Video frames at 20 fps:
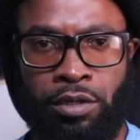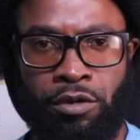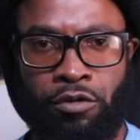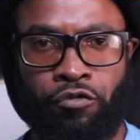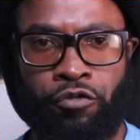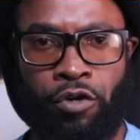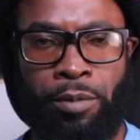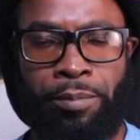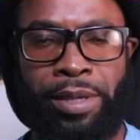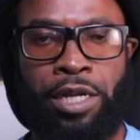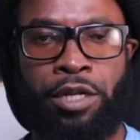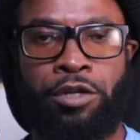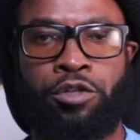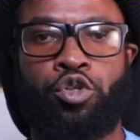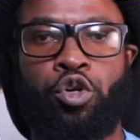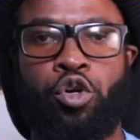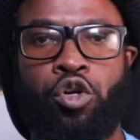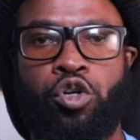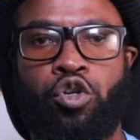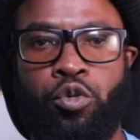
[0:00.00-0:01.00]
from an
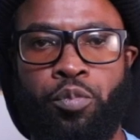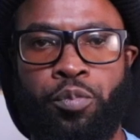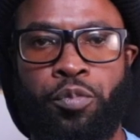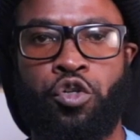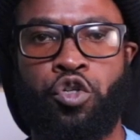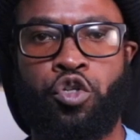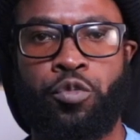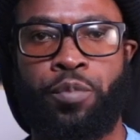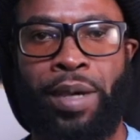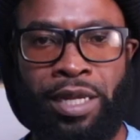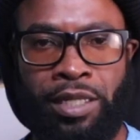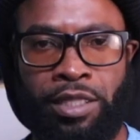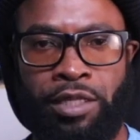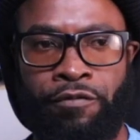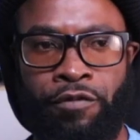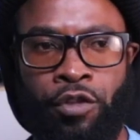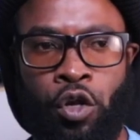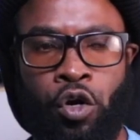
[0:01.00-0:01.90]
internal perspective.